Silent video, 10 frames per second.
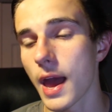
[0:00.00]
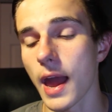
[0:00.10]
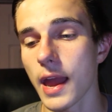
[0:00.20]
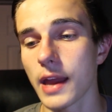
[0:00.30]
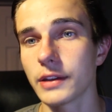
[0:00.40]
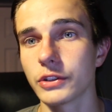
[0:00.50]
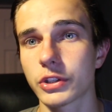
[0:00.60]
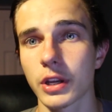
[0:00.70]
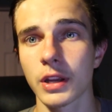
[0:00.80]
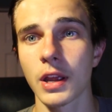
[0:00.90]

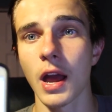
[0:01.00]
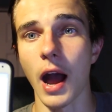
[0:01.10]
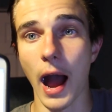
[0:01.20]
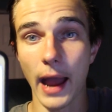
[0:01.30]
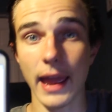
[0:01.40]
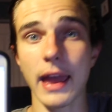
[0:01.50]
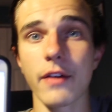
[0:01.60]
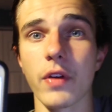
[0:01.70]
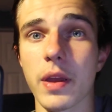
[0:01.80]
and I have